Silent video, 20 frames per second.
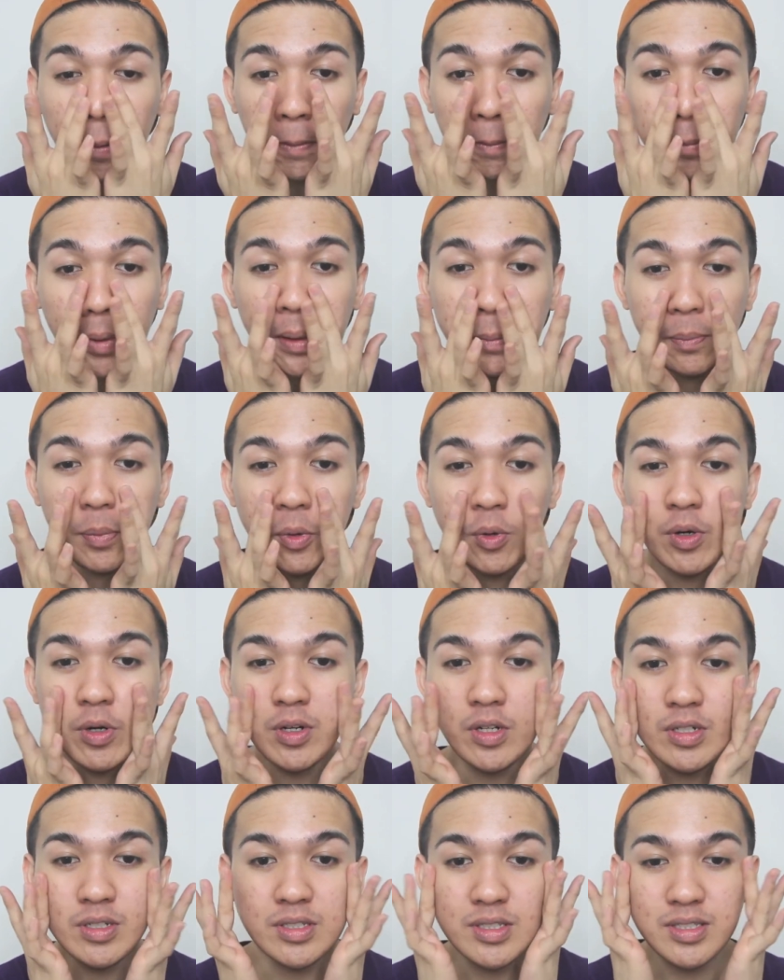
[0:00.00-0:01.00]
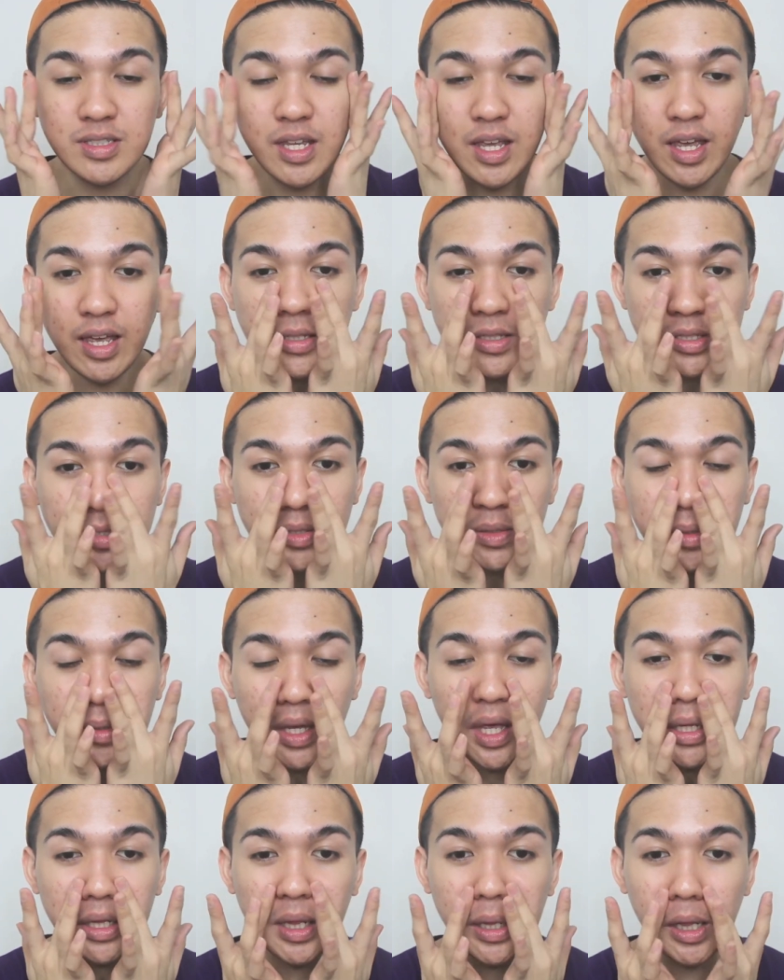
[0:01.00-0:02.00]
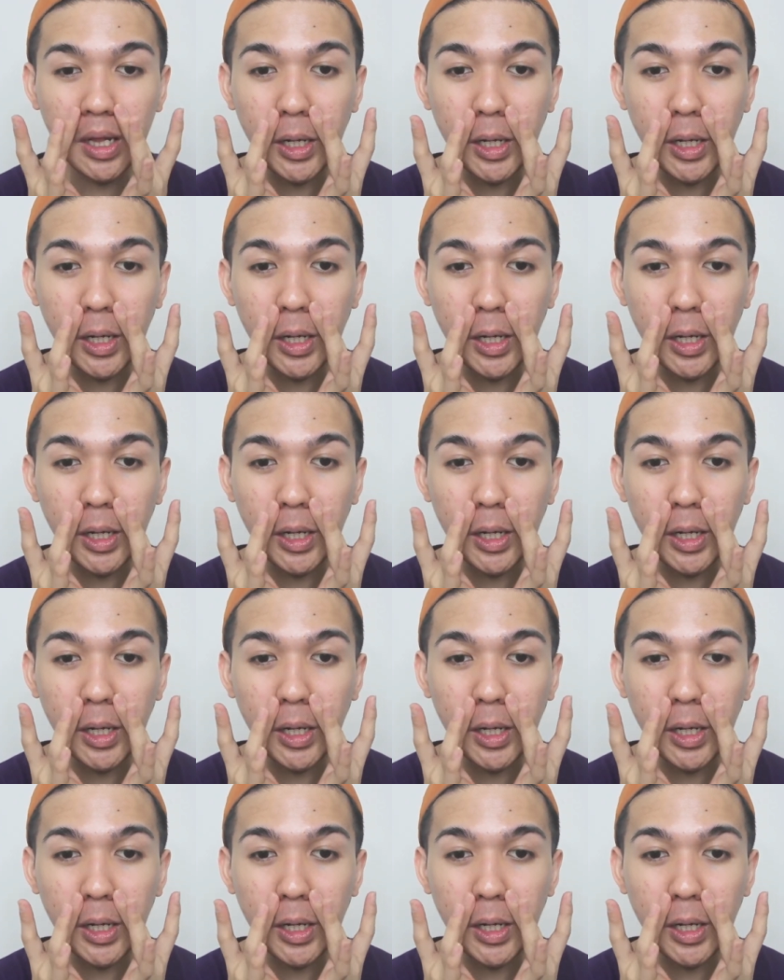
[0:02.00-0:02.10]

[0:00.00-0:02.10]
my pores tend to get